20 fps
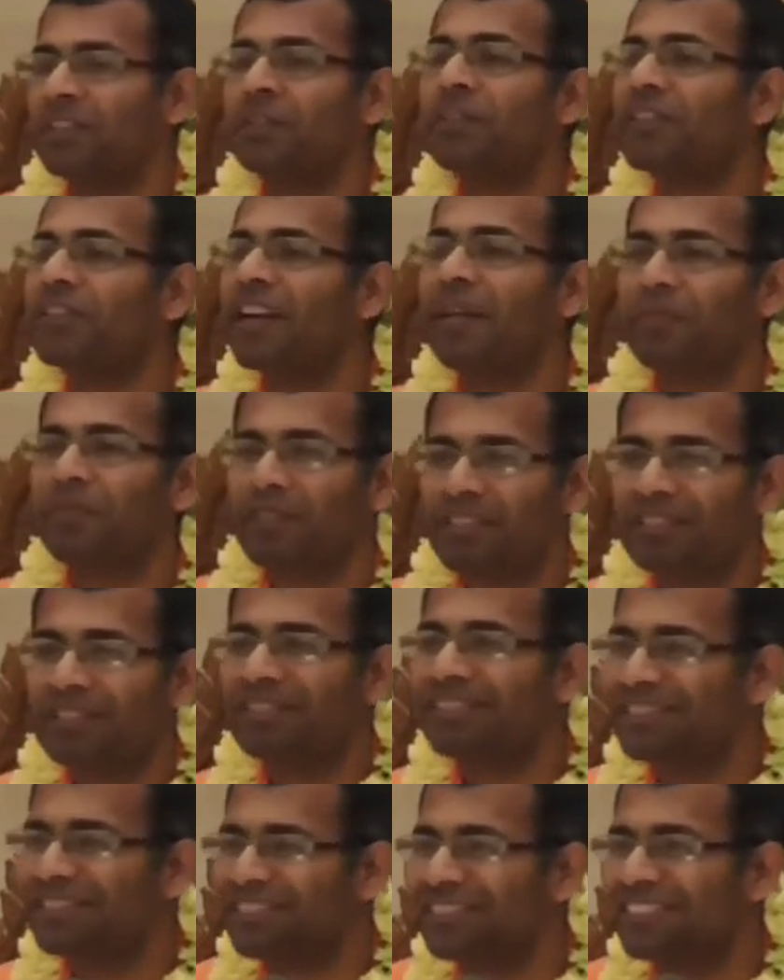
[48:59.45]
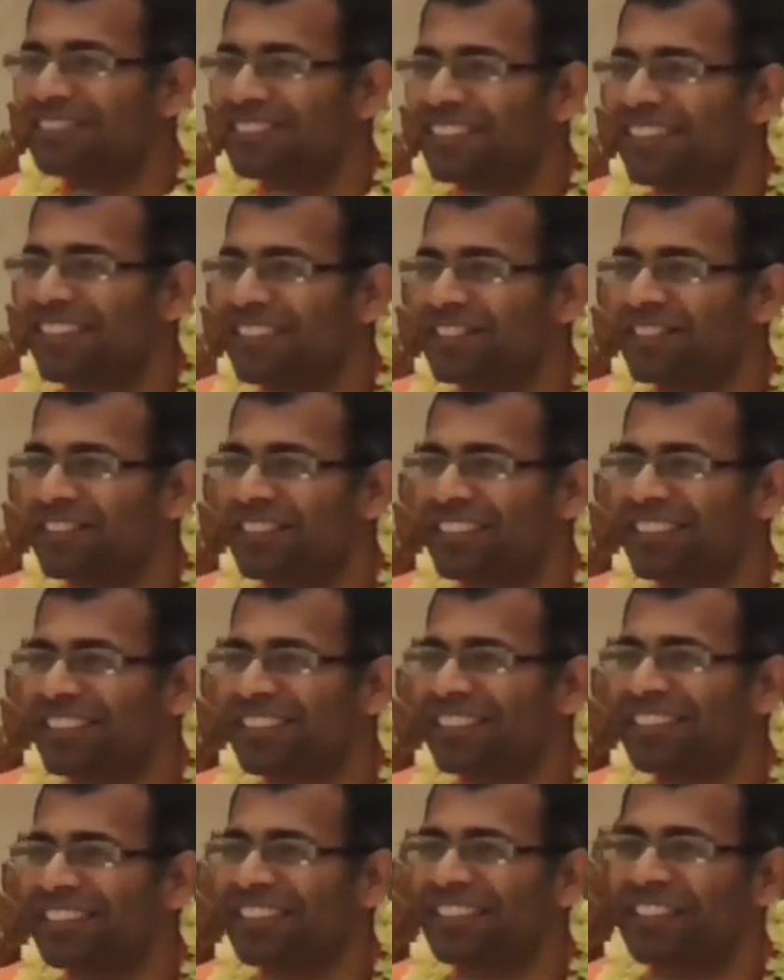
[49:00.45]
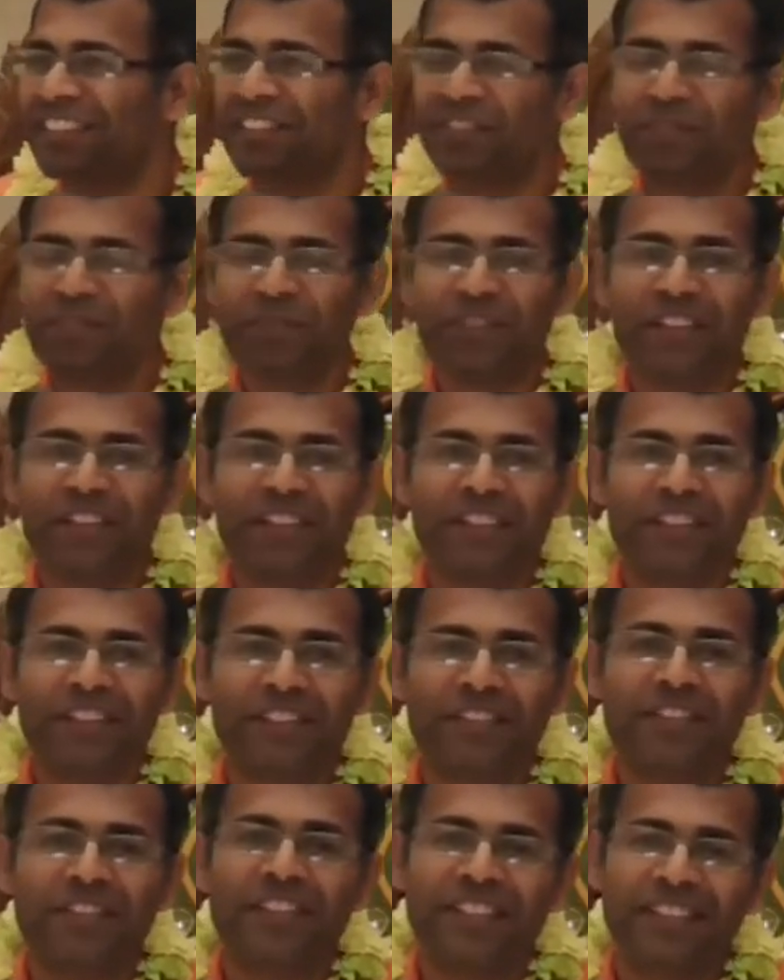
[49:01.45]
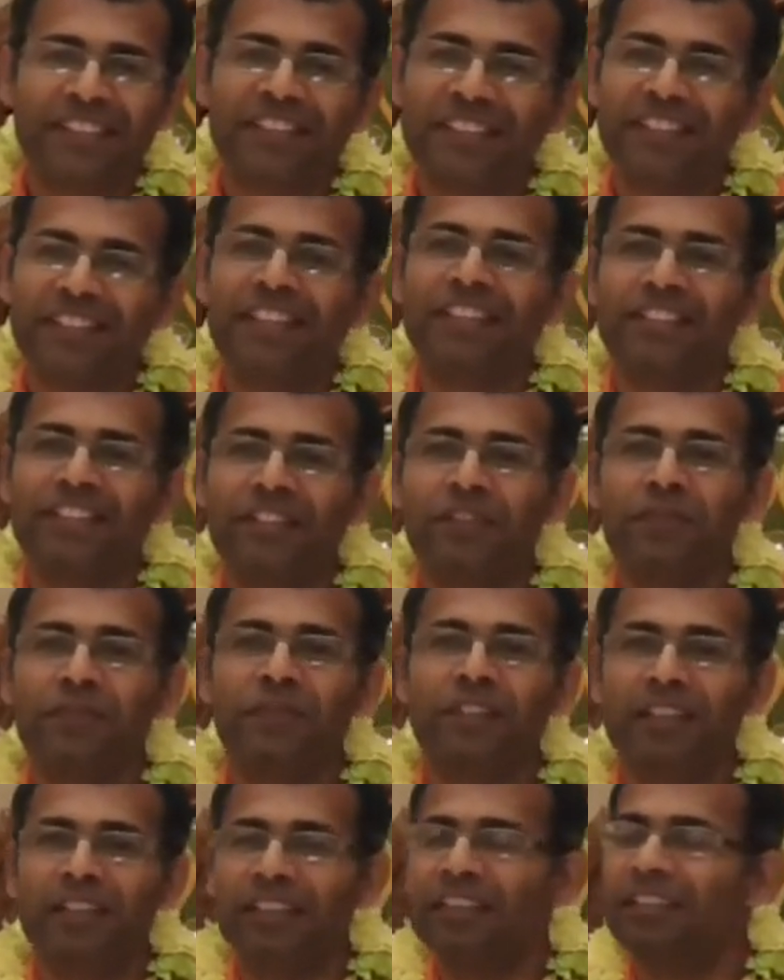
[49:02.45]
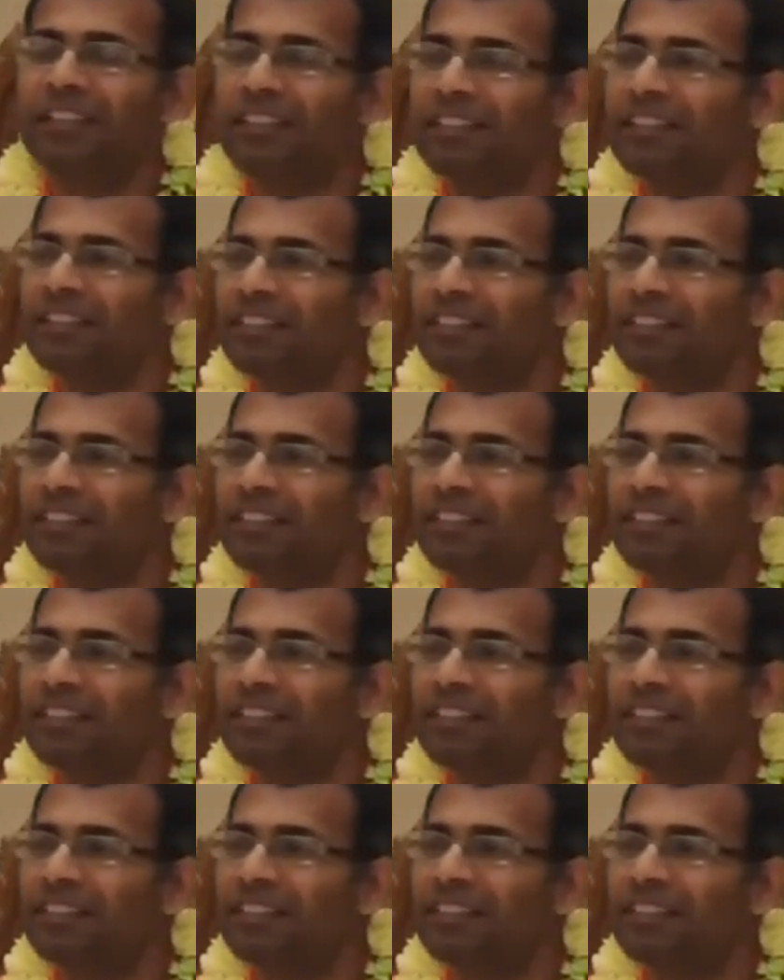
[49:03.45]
You're trapped, actually. So that's how we get